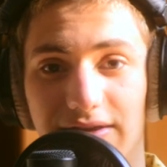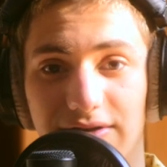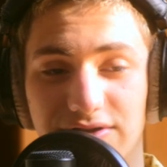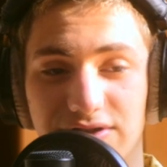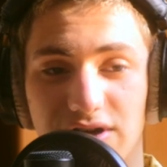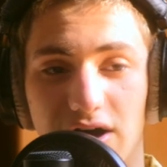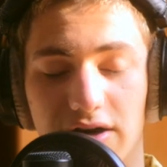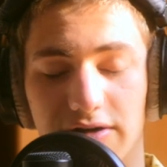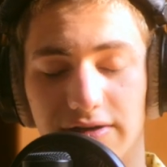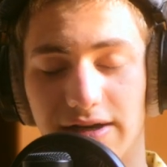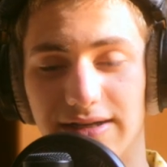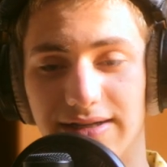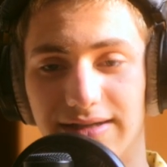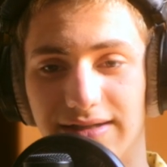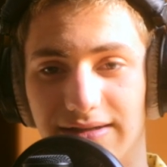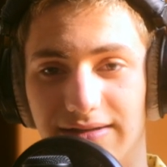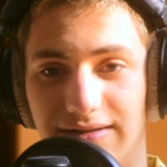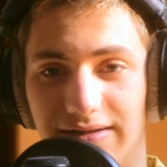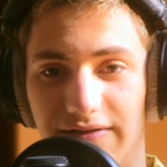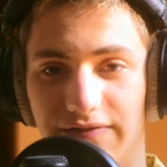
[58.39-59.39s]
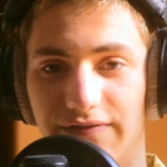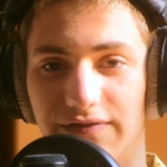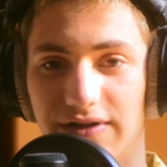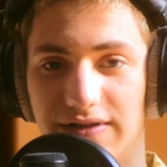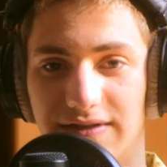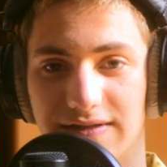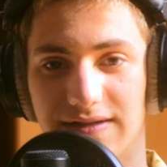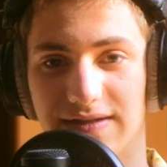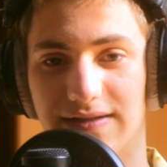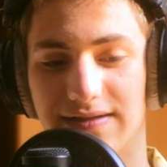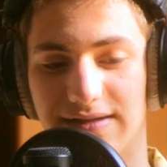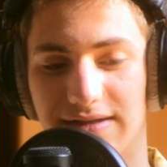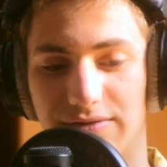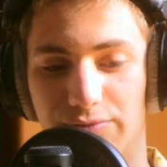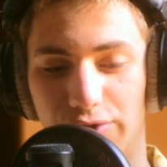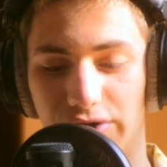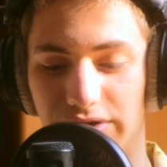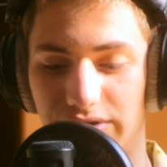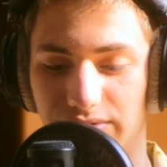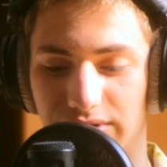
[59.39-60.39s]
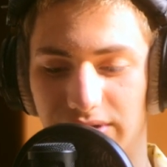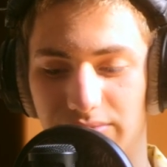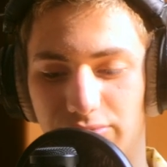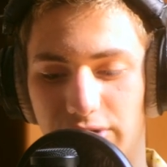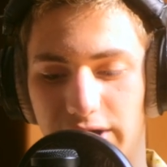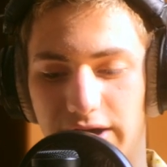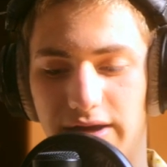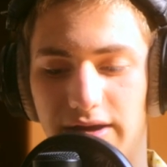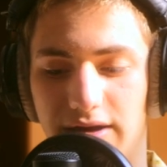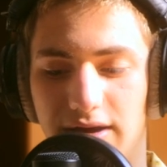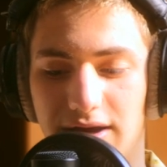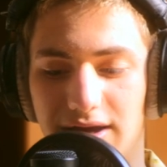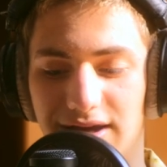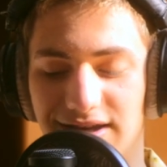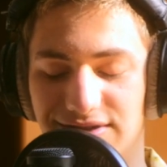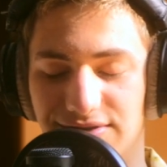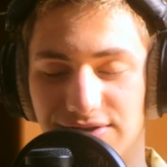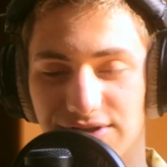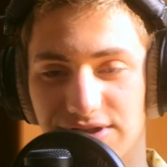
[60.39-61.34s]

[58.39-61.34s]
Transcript: there's already differences in what you can buy.